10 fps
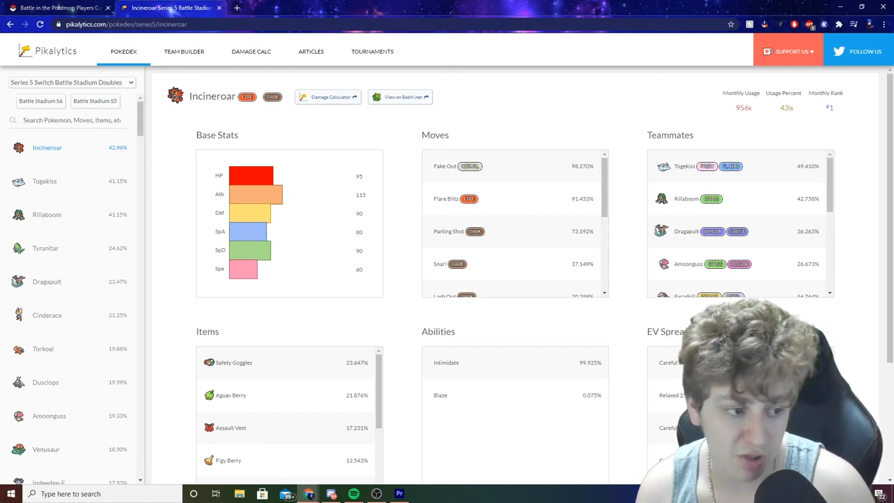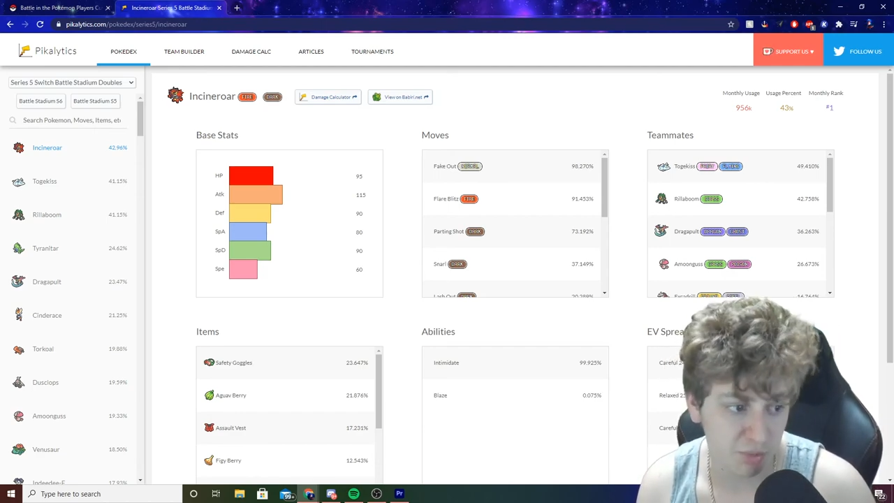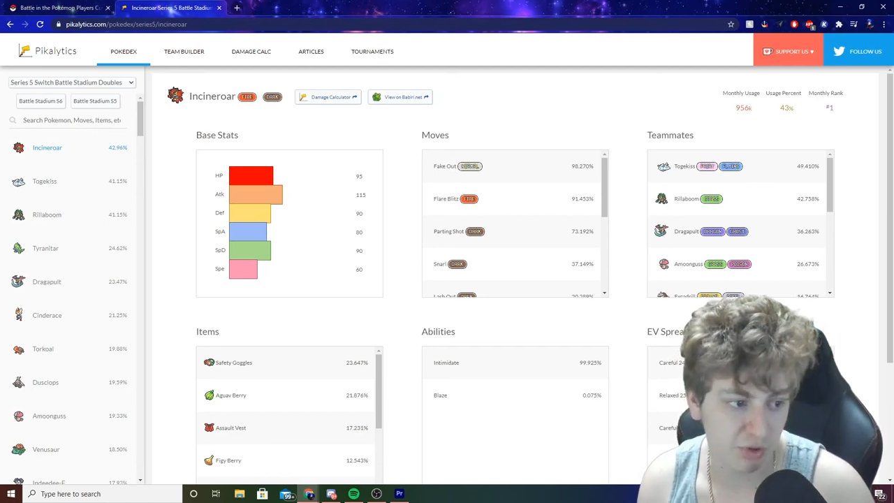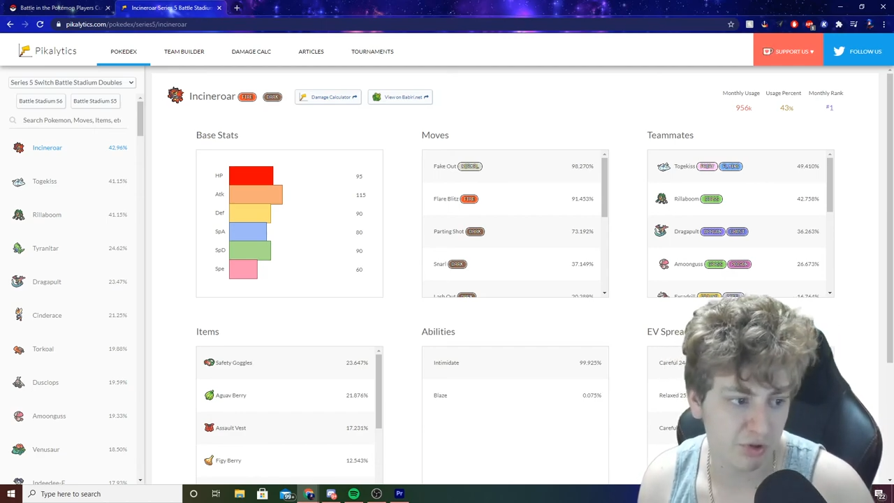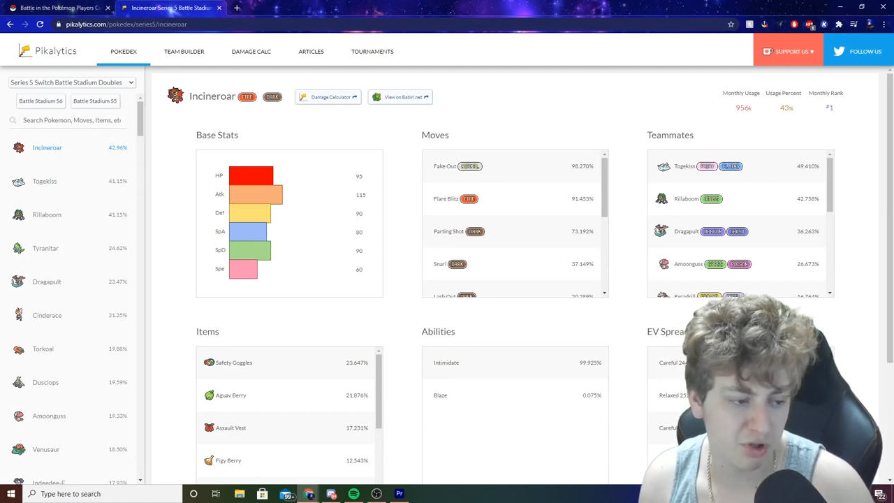
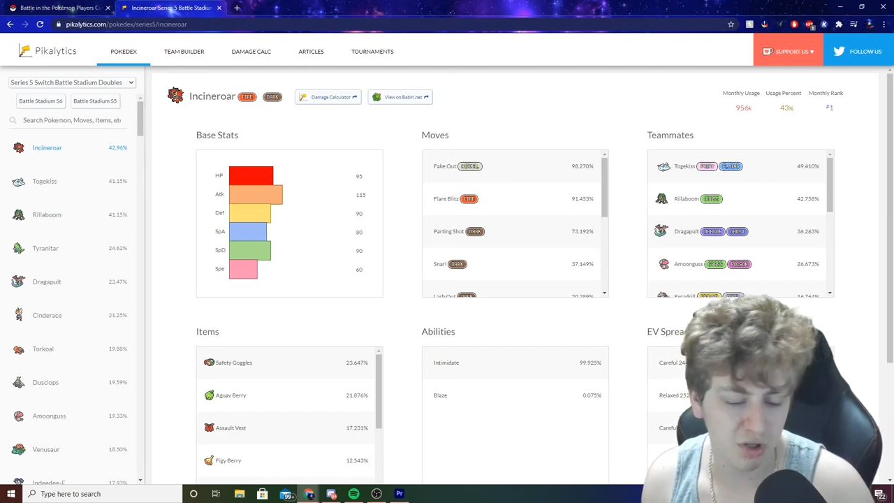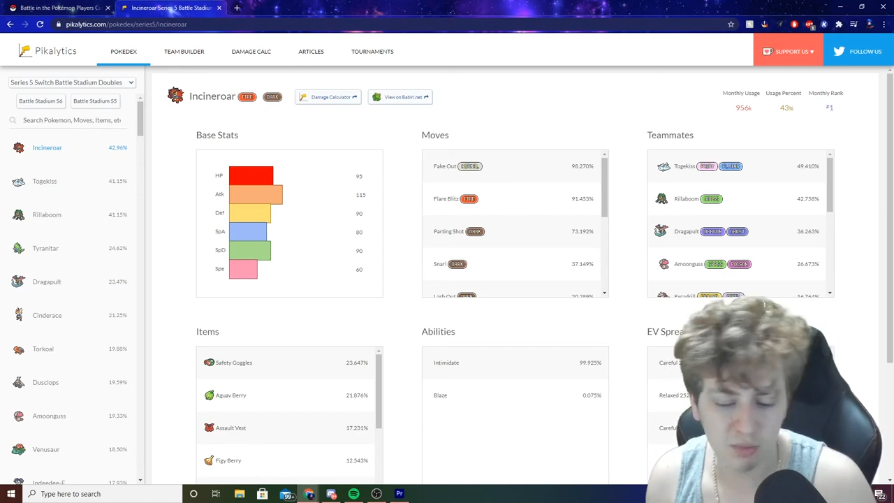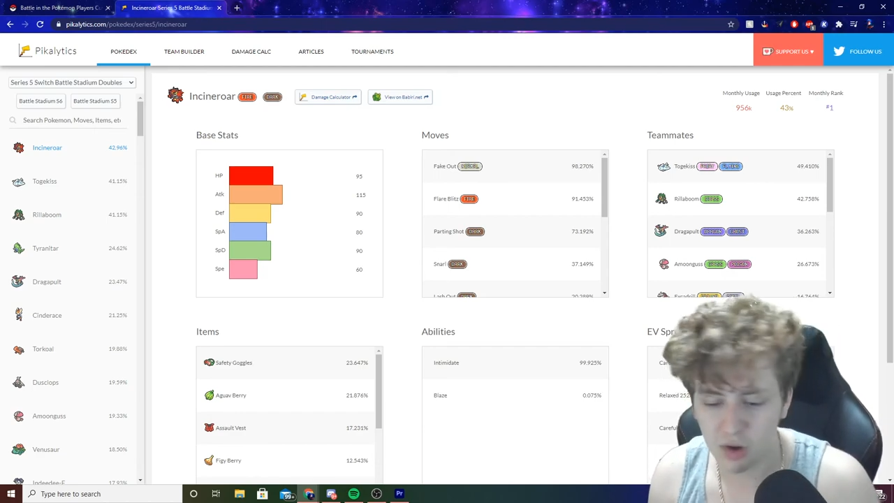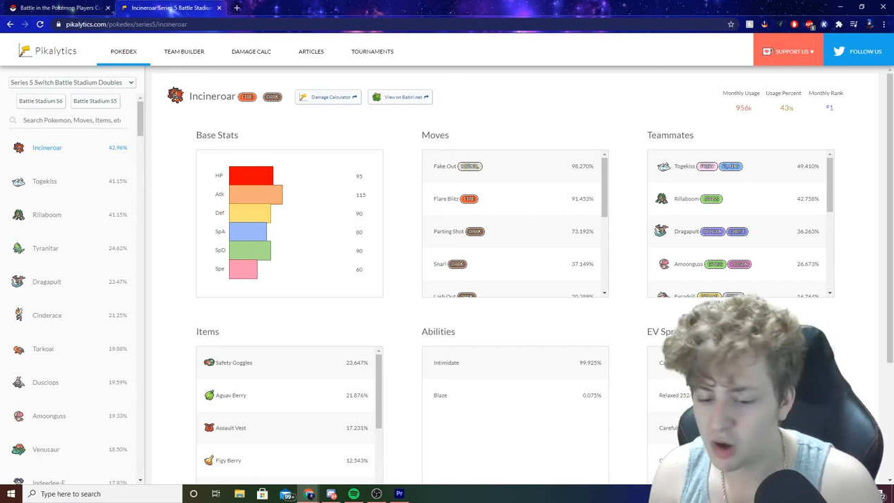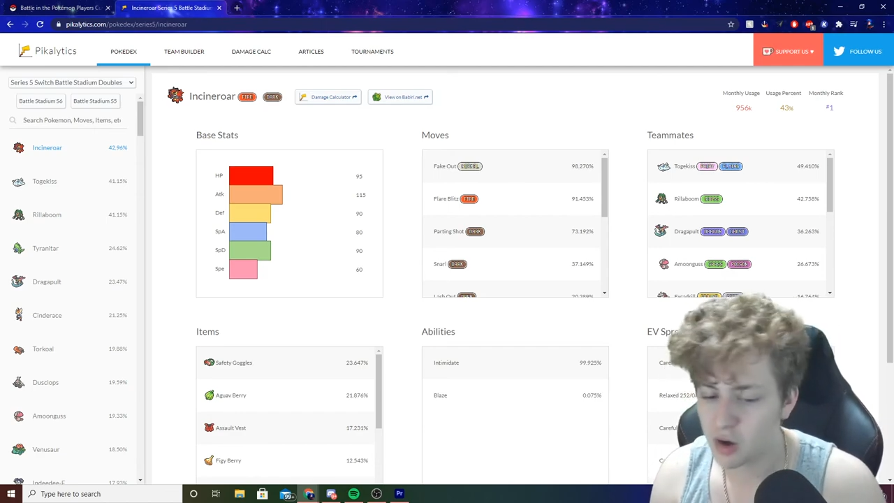build the team,
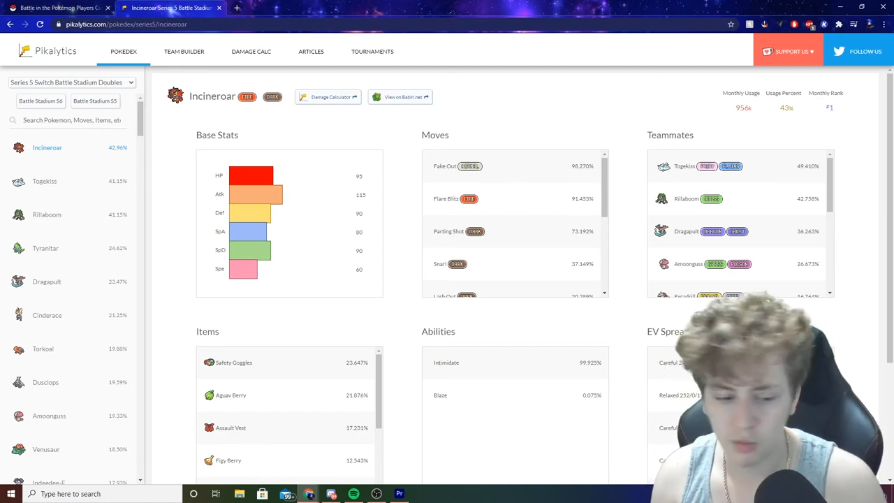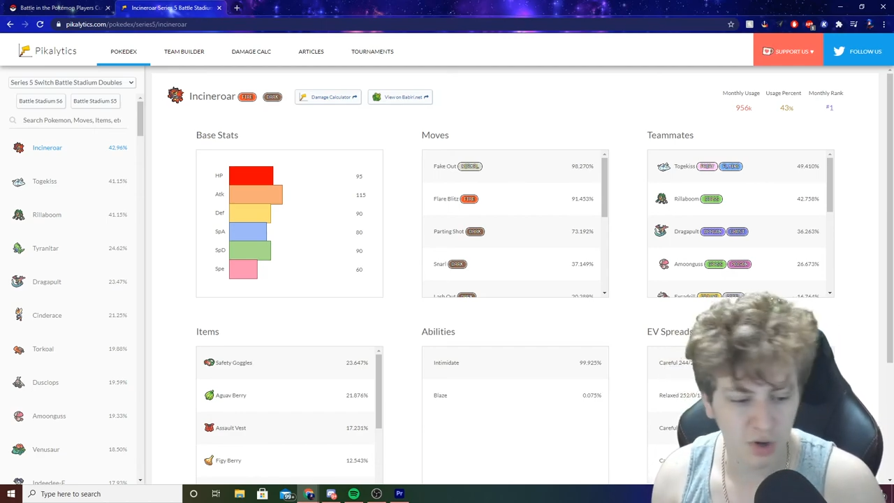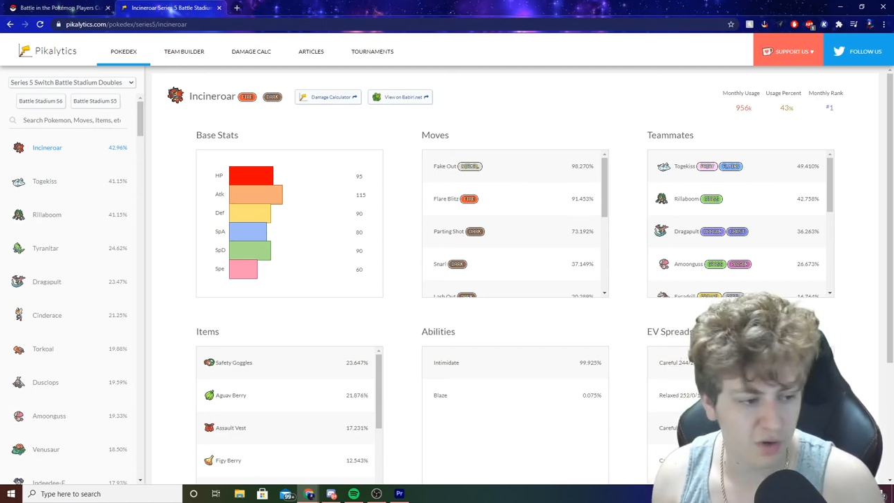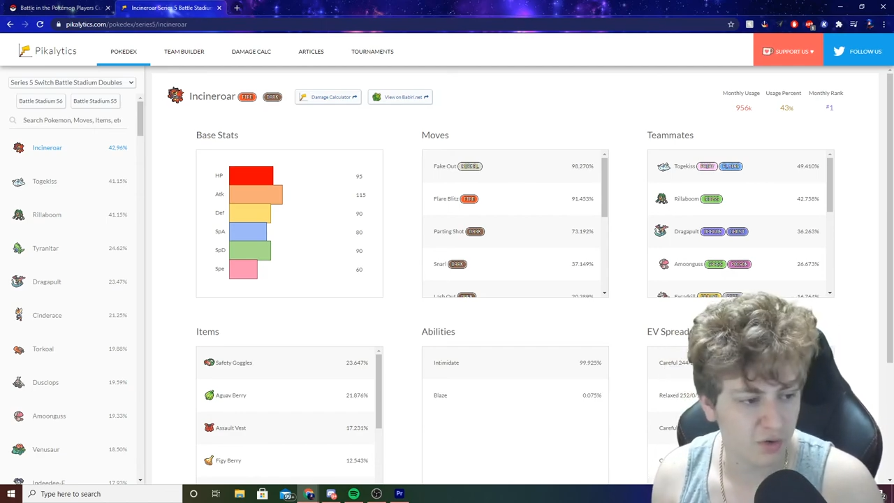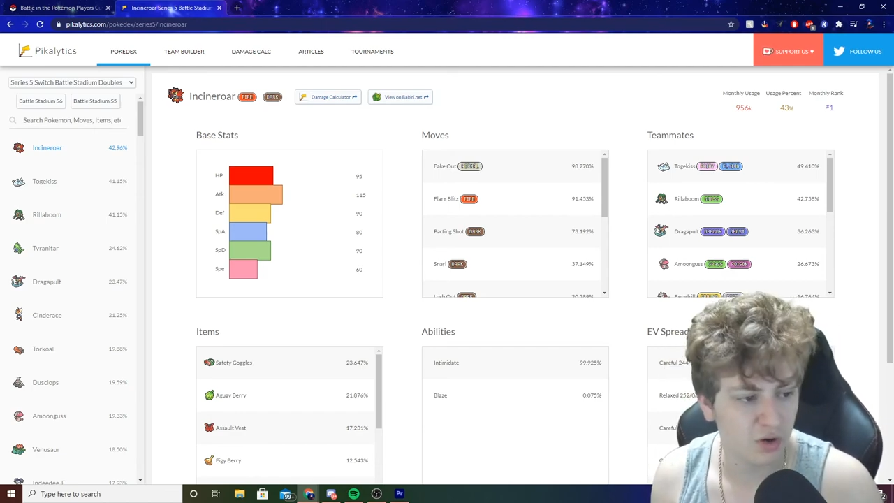
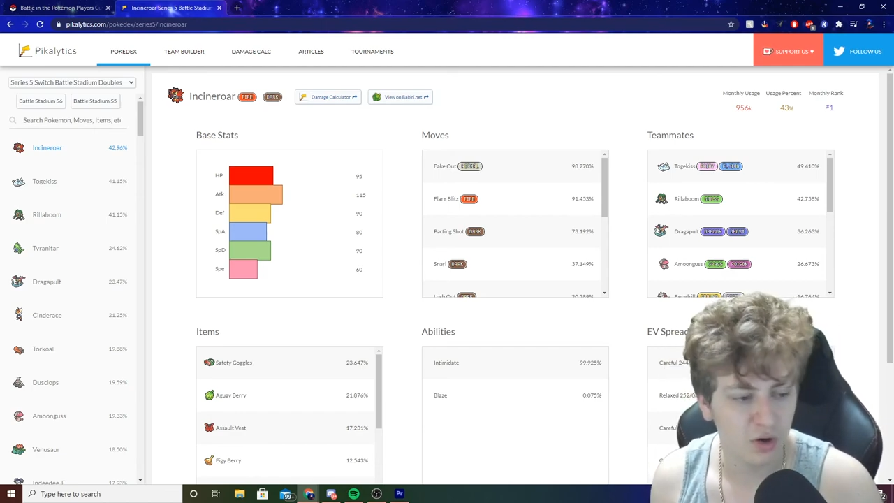whatever.